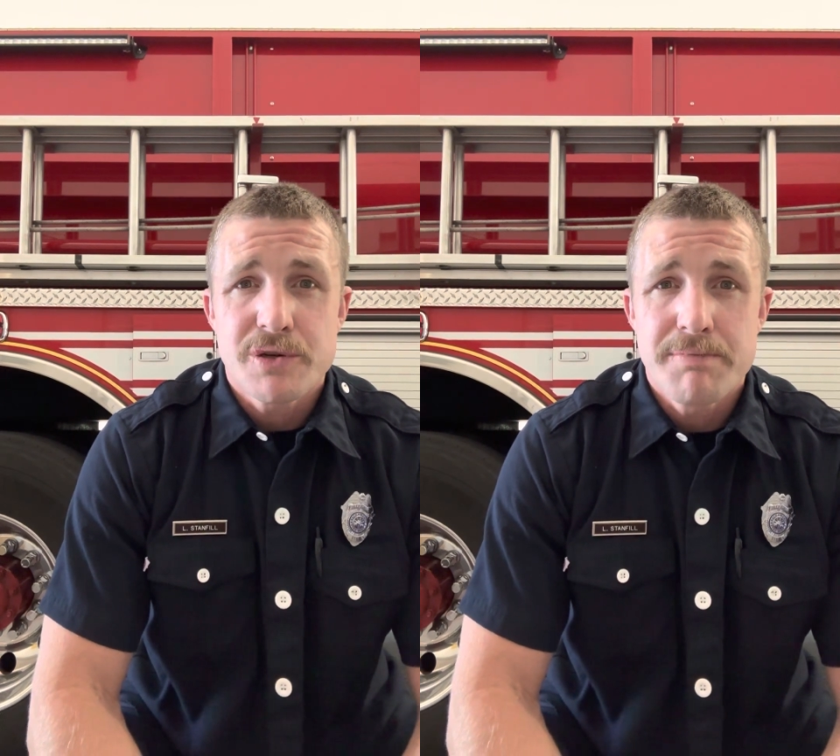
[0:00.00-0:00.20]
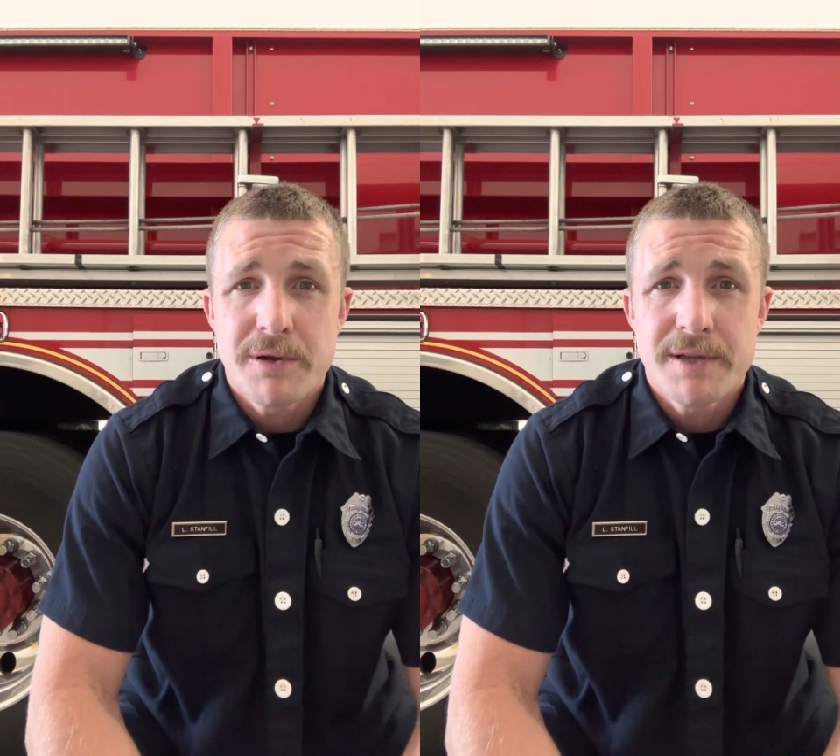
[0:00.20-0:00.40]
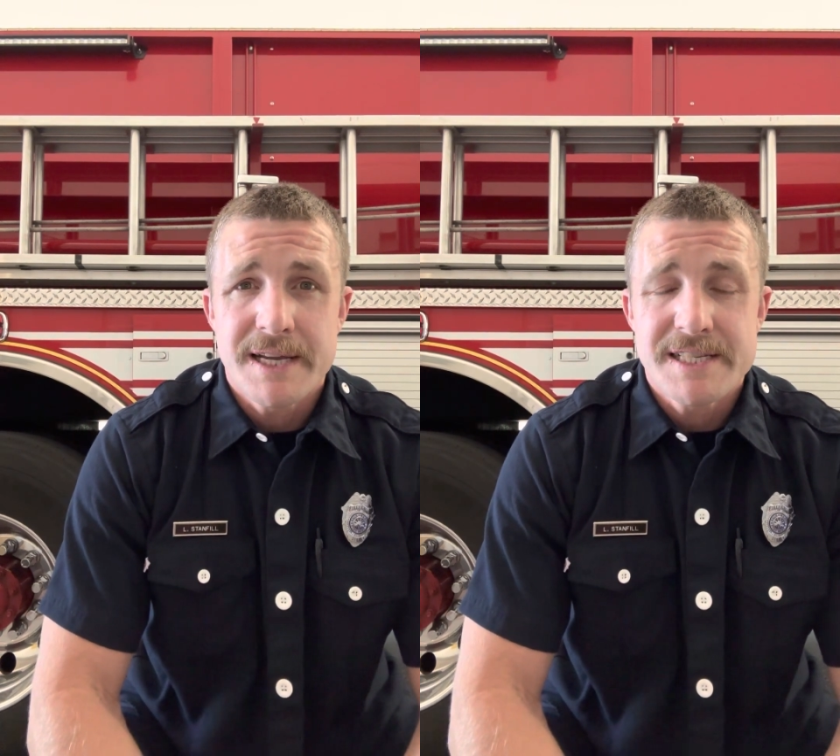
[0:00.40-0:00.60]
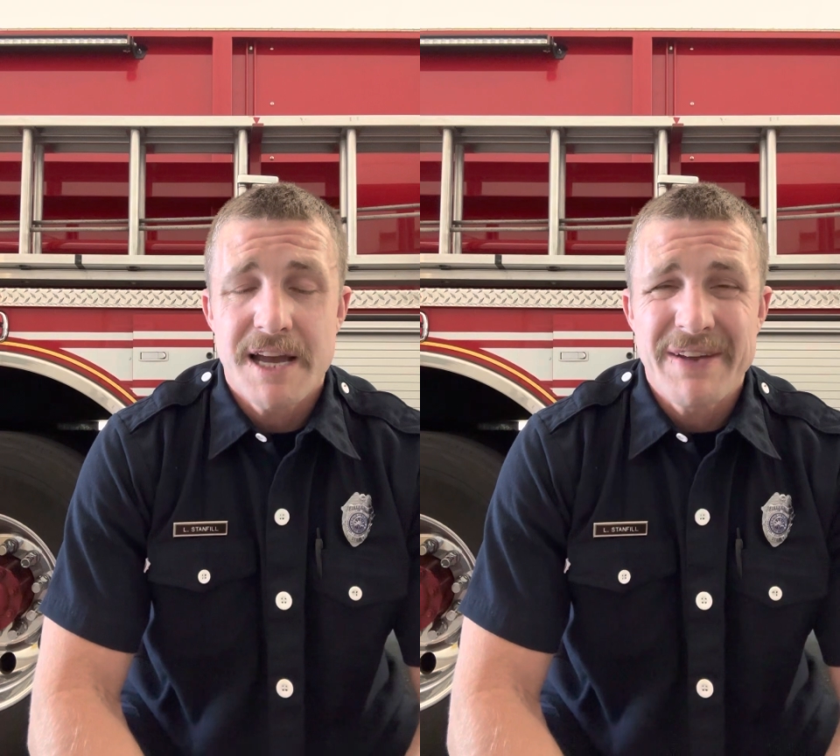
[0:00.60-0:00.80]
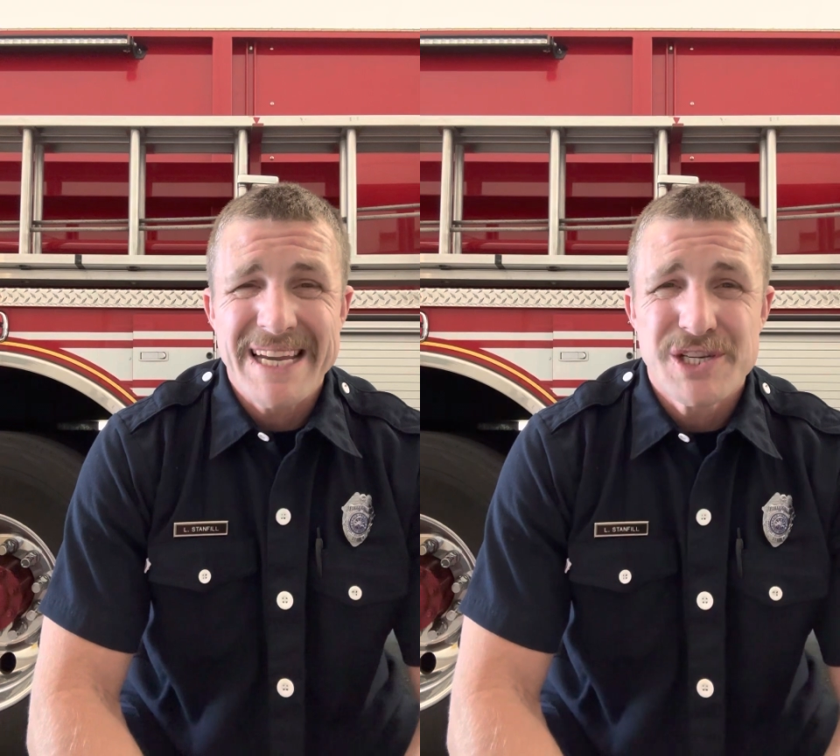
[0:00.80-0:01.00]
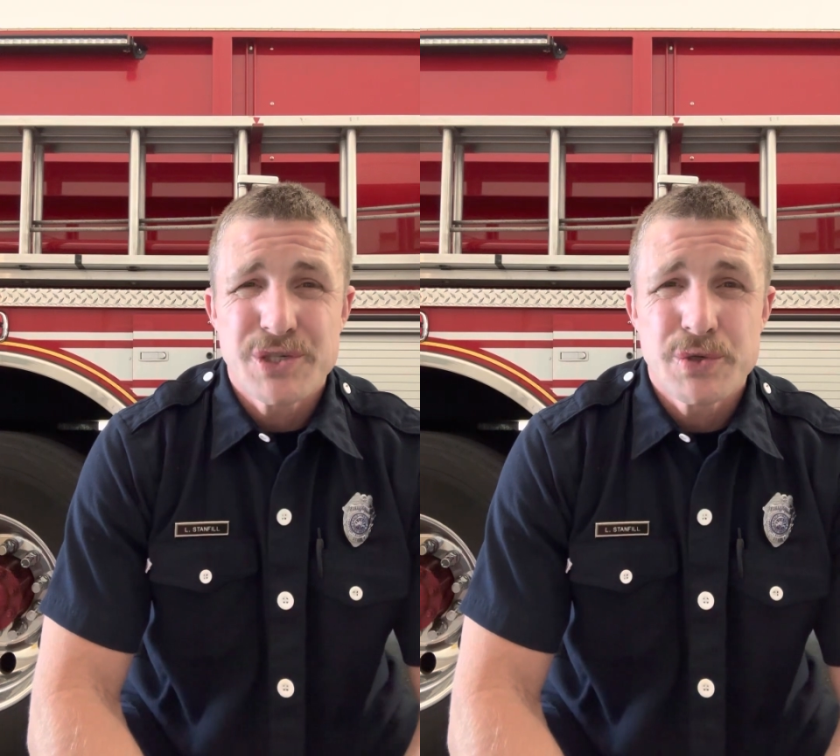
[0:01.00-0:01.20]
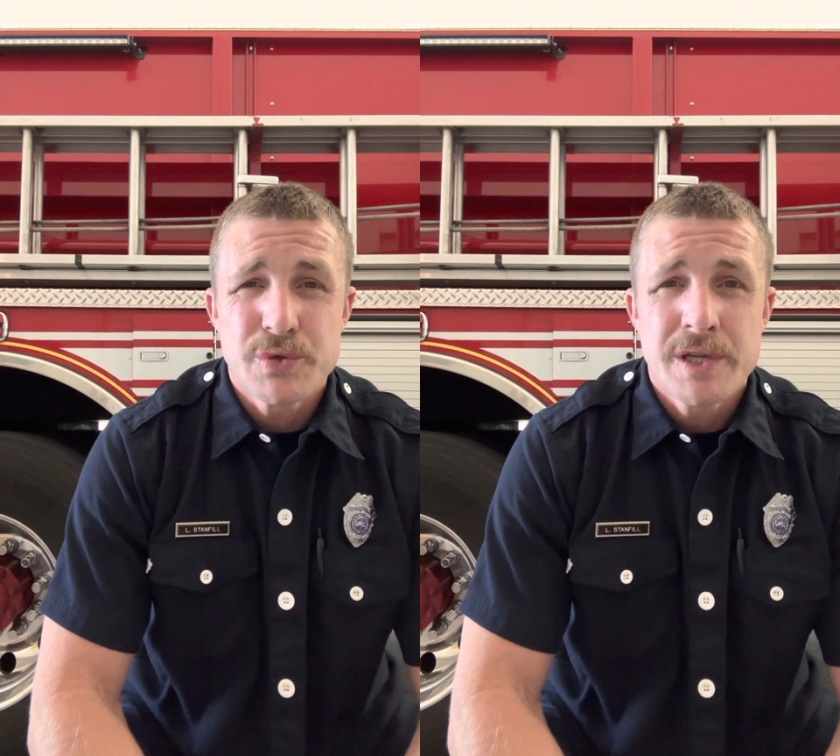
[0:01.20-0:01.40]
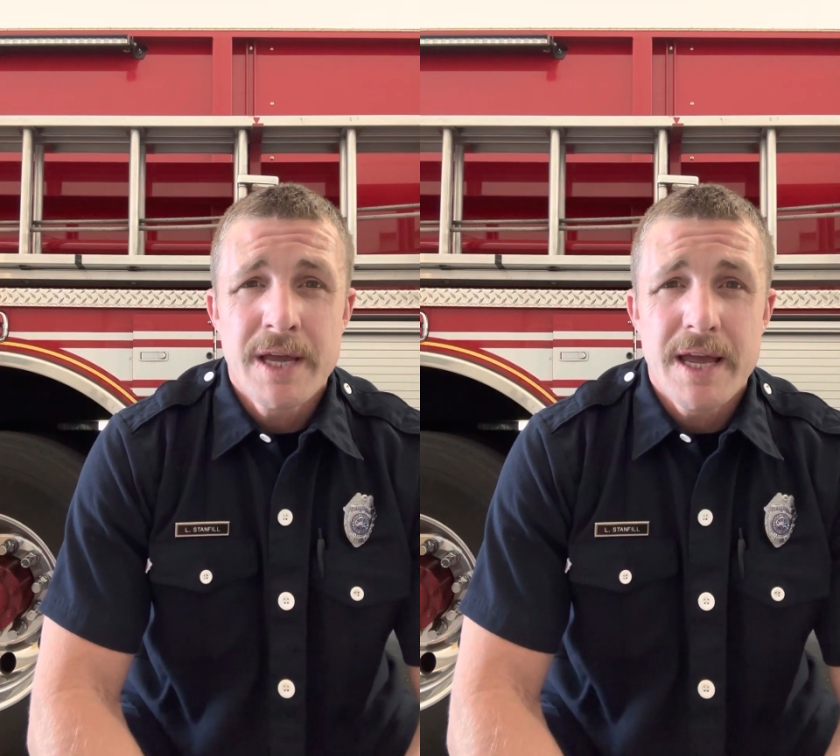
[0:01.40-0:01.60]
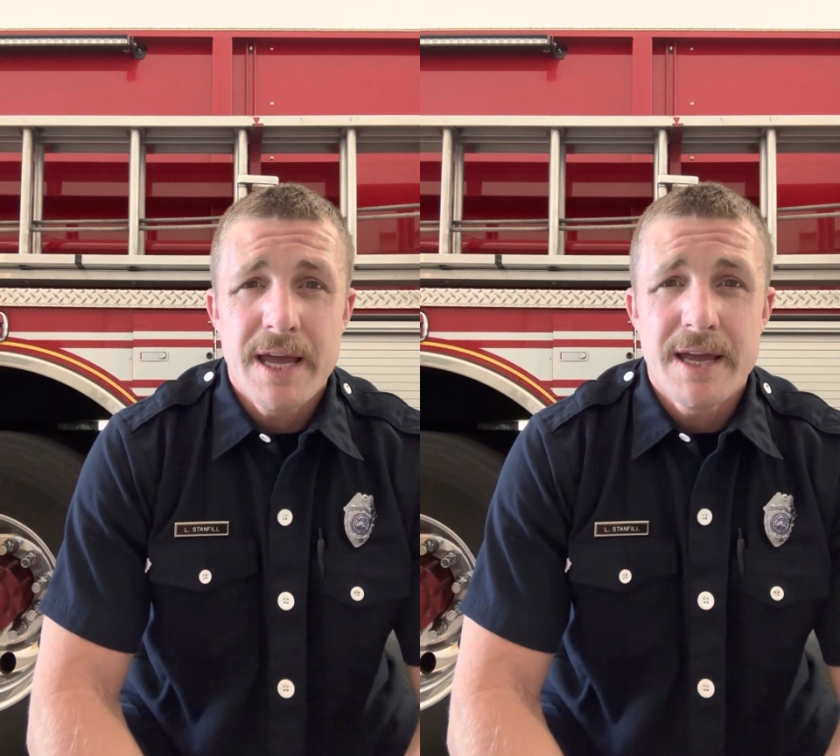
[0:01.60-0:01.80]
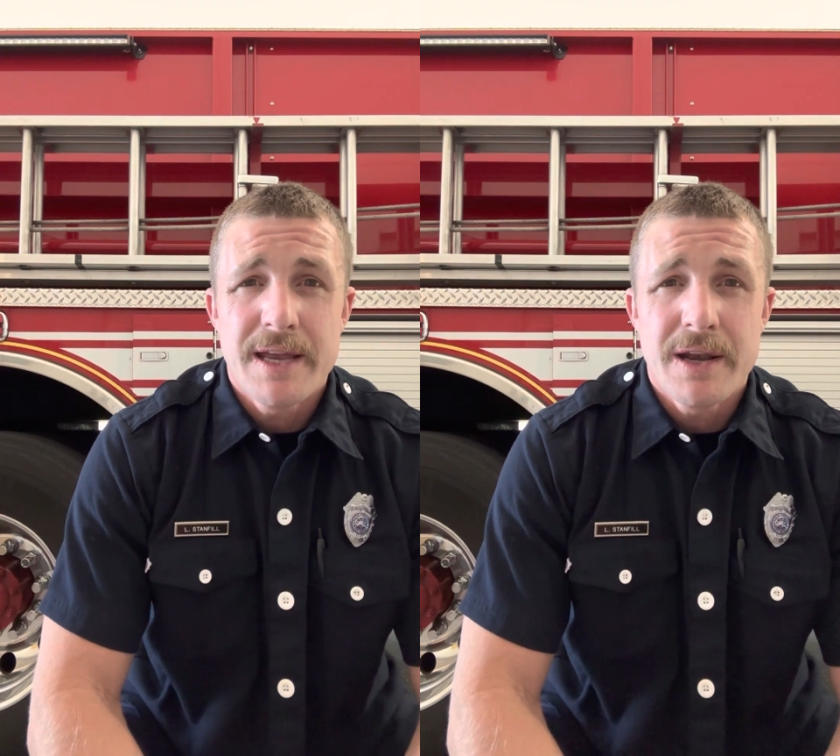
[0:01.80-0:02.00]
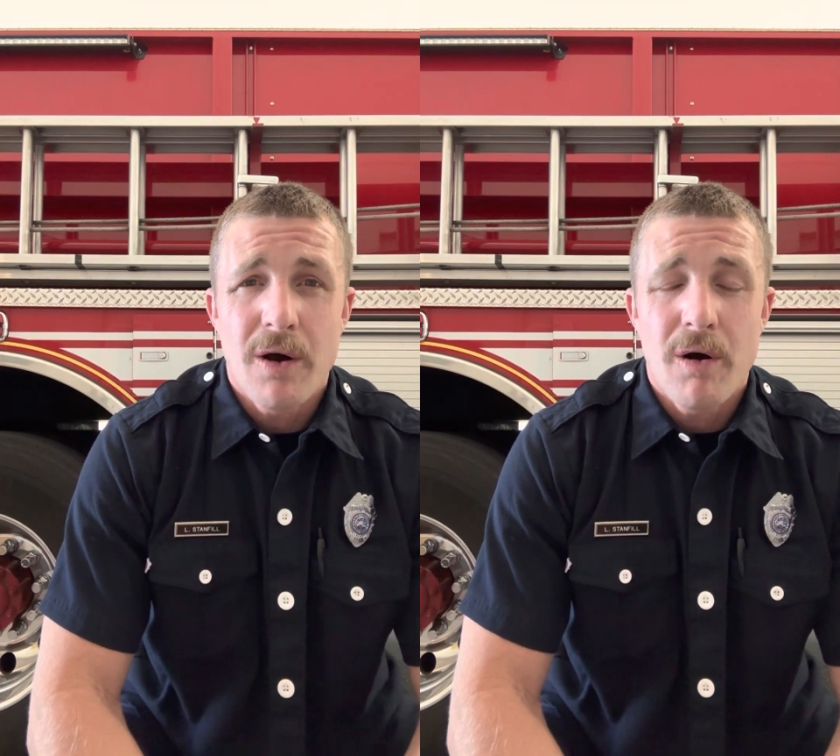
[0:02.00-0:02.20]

building is having issues in